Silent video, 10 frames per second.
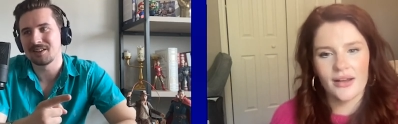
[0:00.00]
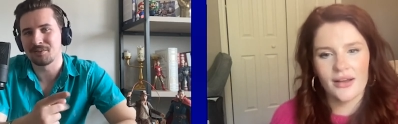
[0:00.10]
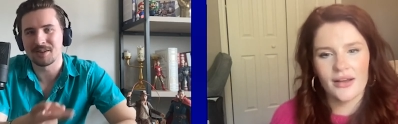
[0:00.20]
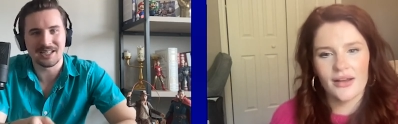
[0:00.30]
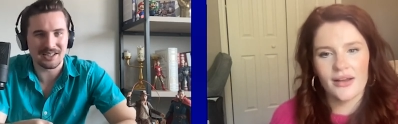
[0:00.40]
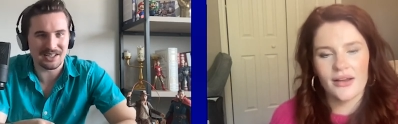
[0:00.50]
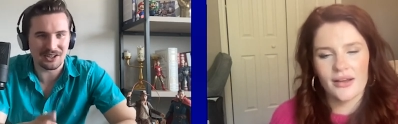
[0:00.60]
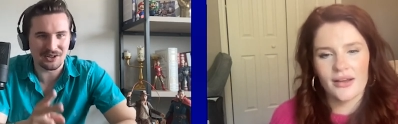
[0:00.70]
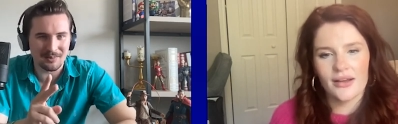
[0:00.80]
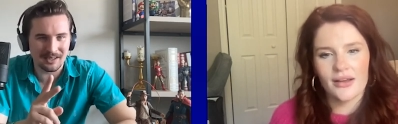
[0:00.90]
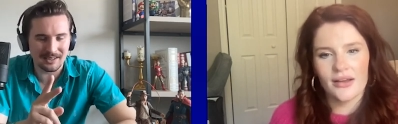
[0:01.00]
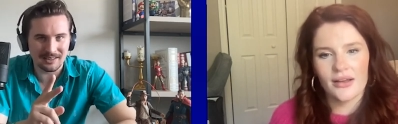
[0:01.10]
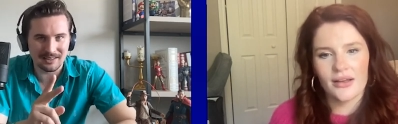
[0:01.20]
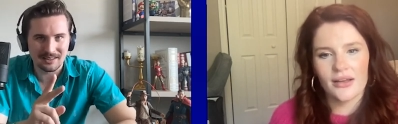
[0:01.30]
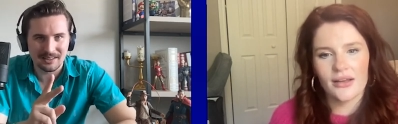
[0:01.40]
Speaker 1: 3:10 to
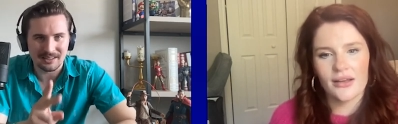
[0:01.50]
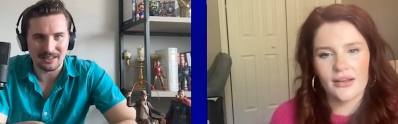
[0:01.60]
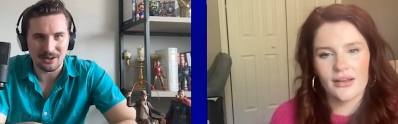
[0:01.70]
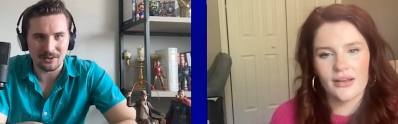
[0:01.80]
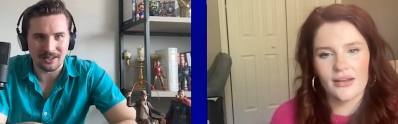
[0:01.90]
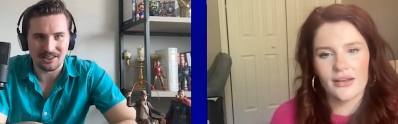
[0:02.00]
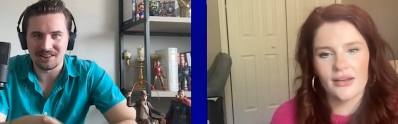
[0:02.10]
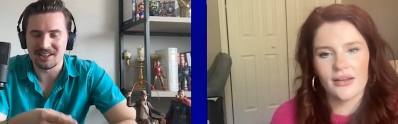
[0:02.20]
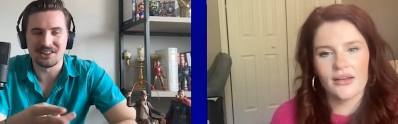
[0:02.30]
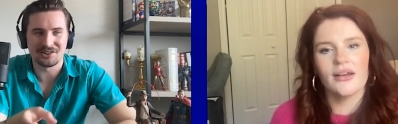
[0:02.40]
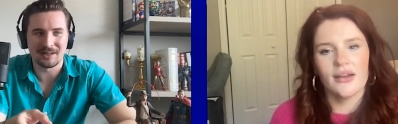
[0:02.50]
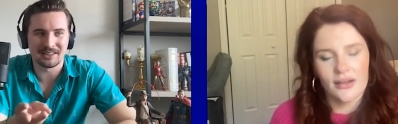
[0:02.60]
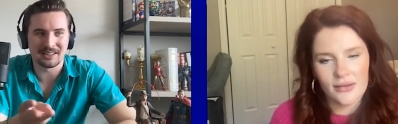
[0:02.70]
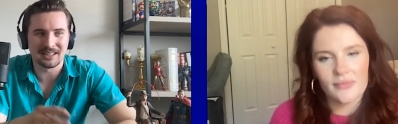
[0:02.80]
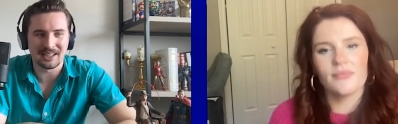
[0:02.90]
Yuma, Logan. He's
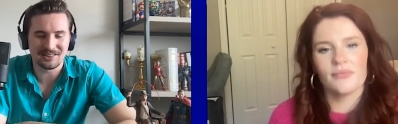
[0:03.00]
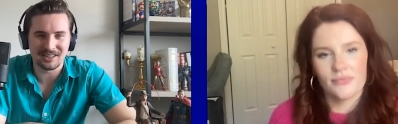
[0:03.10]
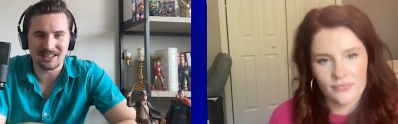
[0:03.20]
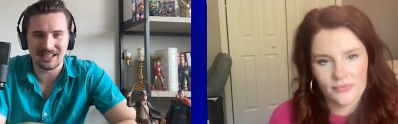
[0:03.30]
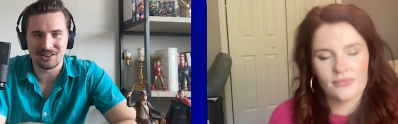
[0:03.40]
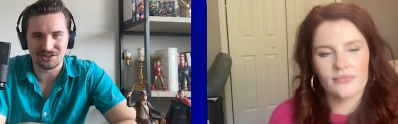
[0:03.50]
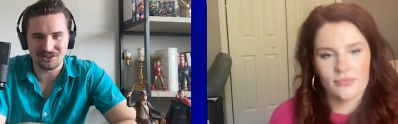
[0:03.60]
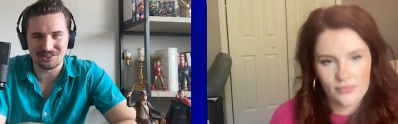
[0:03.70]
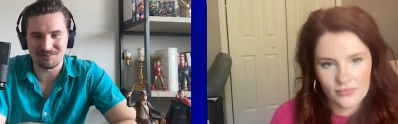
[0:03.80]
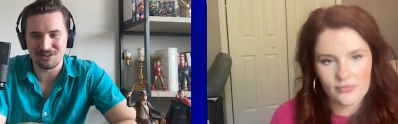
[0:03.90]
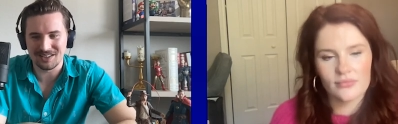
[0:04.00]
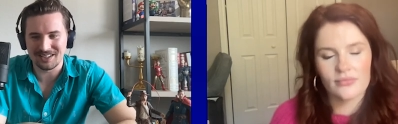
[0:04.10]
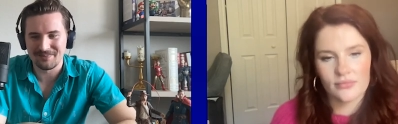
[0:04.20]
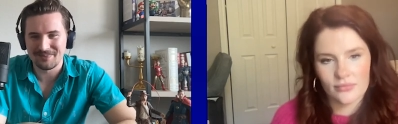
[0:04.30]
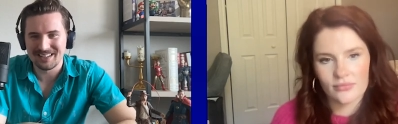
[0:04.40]
directing the next Indiana Jones
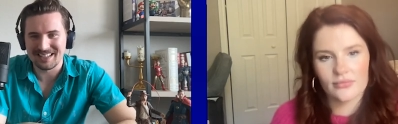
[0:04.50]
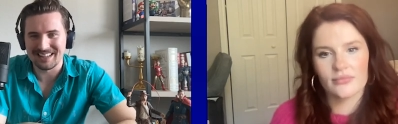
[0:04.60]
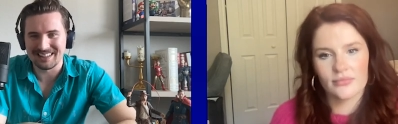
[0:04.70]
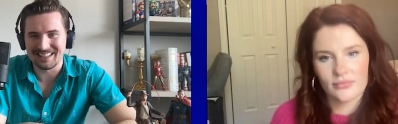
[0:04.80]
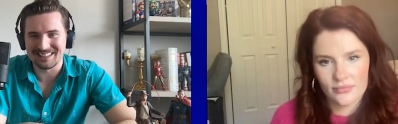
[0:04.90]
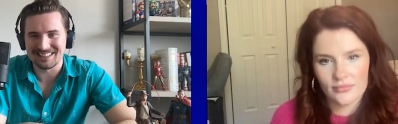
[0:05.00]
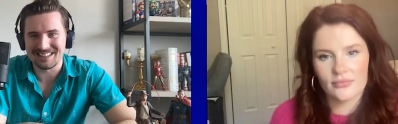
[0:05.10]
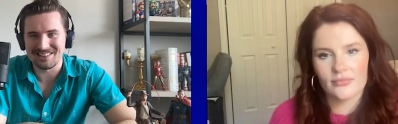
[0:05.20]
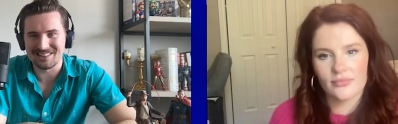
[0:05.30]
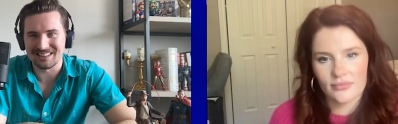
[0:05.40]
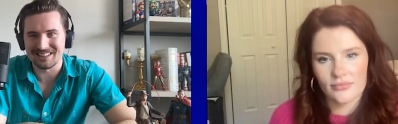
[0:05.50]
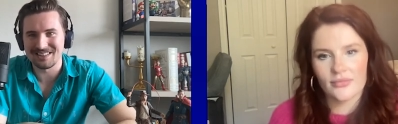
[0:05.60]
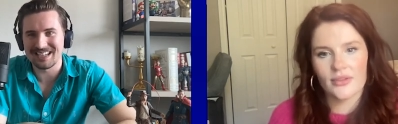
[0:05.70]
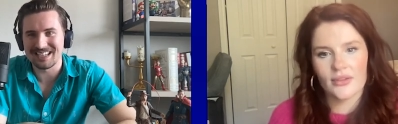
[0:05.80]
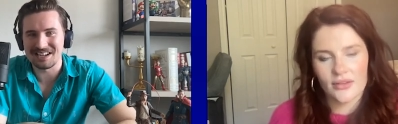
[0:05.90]
movie. And then to hear like, oh
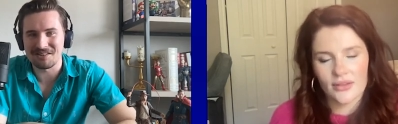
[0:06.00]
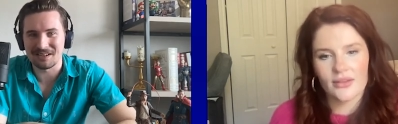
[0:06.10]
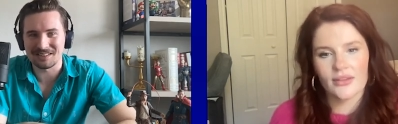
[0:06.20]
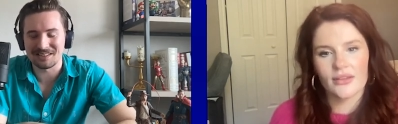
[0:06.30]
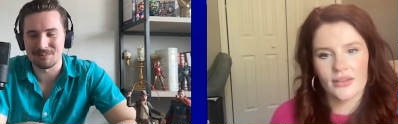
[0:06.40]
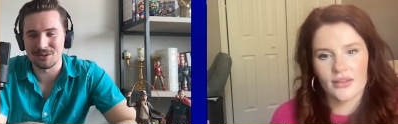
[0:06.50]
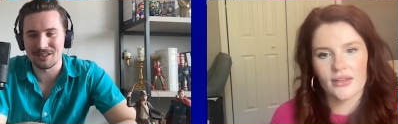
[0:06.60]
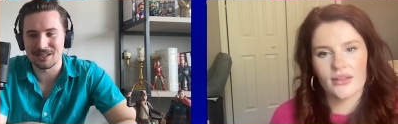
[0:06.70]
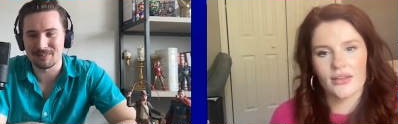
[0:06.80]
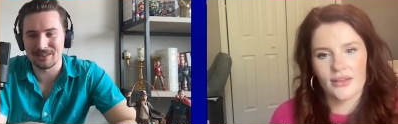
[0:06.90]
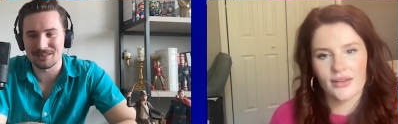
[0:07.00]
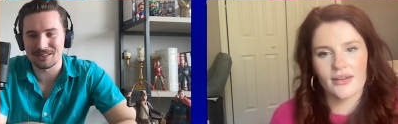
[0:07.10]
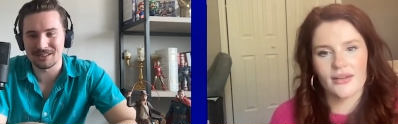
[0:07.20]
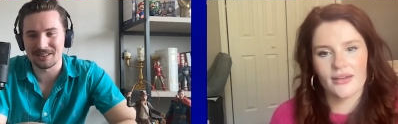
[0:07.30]
yeah, he directed a movie about